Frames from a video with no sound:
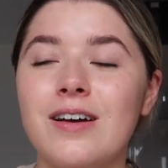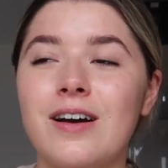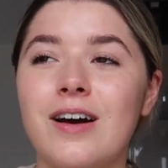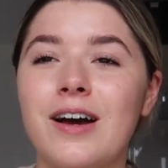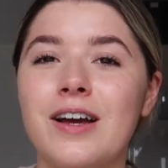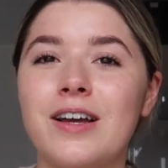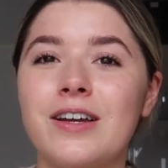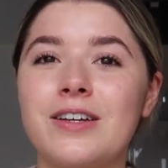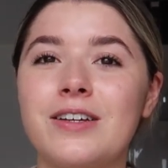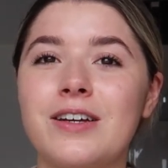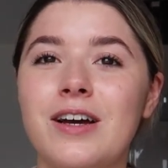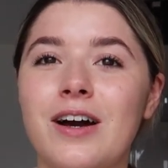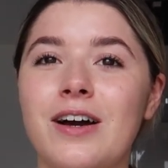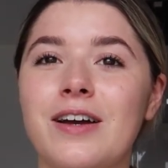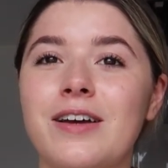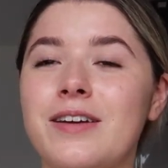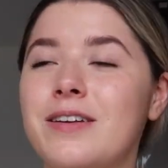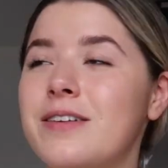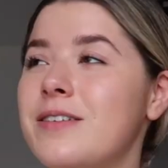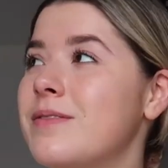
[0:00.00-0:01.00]

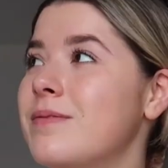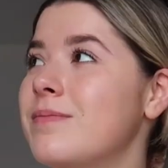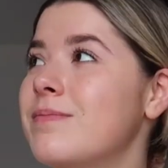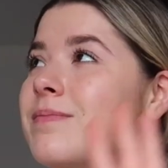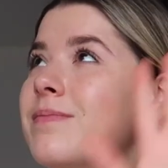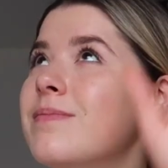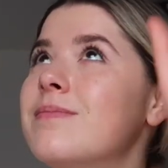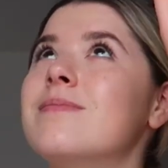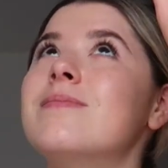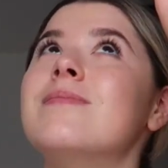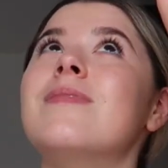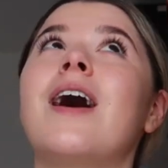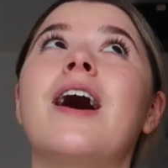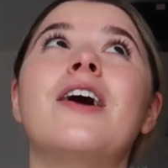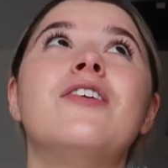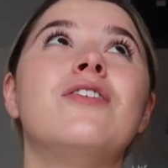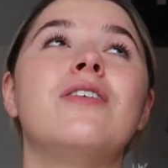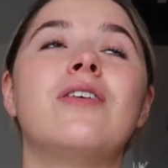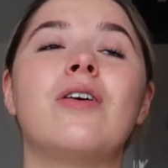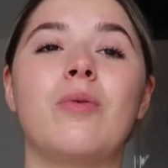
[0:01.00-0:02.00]
I
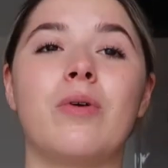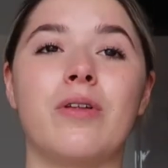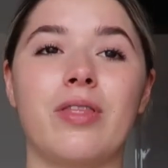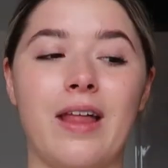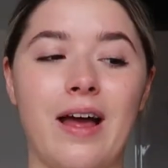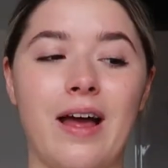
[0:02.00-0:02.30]
do not want